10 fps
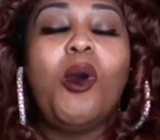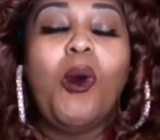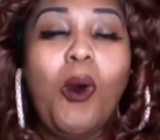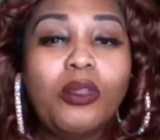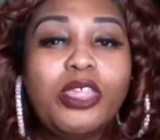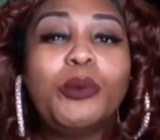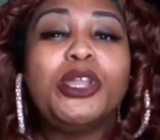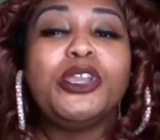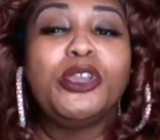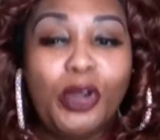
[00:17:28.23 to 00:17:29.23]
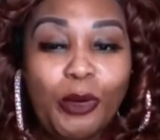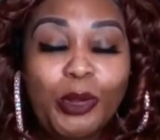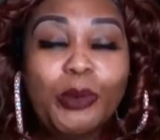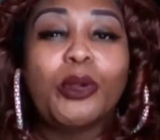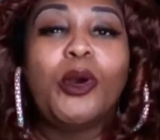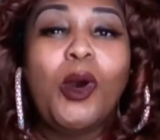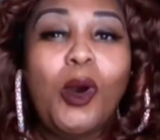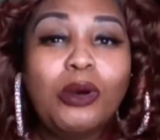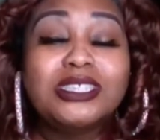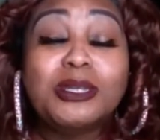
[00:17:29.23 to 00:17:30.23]
all that we know we were
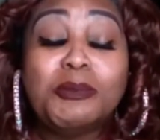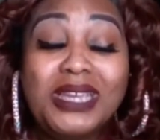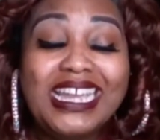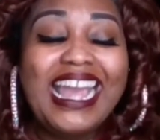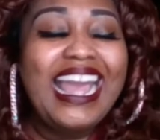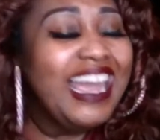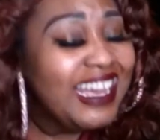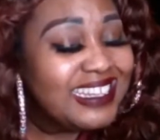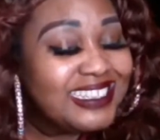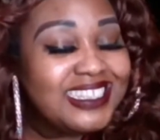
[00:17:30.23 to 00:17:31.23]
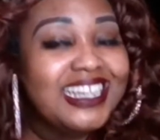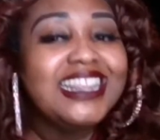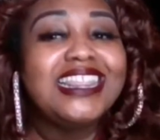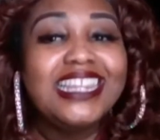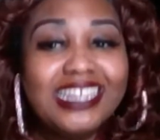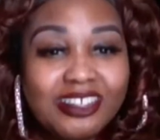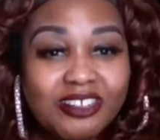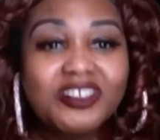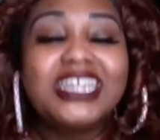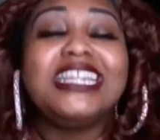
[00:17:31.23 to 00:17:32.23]
called to be and
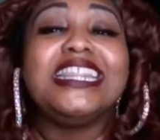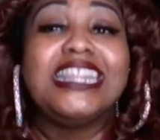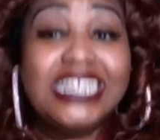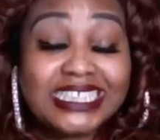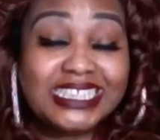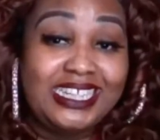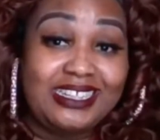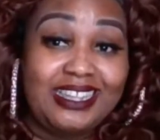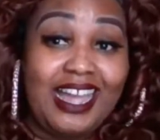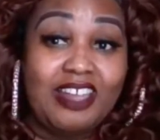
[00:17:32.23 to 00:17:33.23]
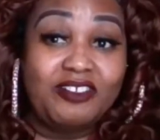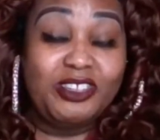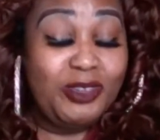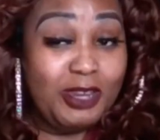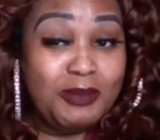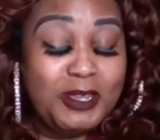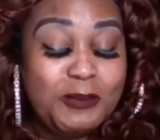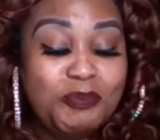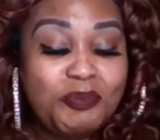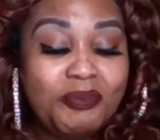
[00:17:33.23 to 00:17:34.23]
live in this here life. You hear me?